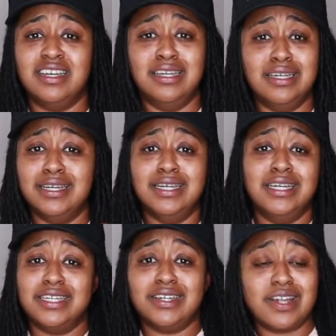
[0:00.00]

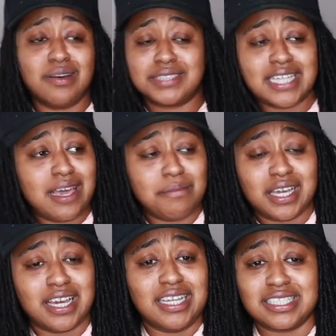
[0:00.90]
you know what I'm saying?
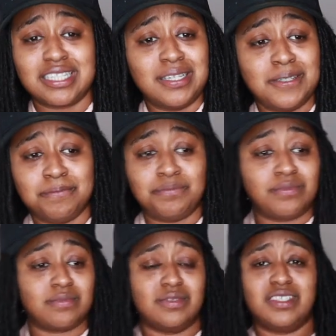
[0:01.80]
Because
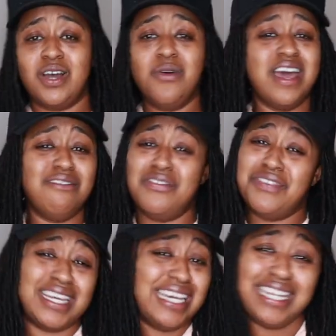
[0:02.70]
don't ever
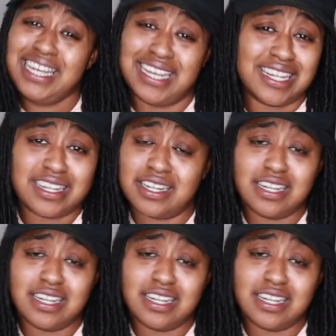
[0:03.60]
forget it.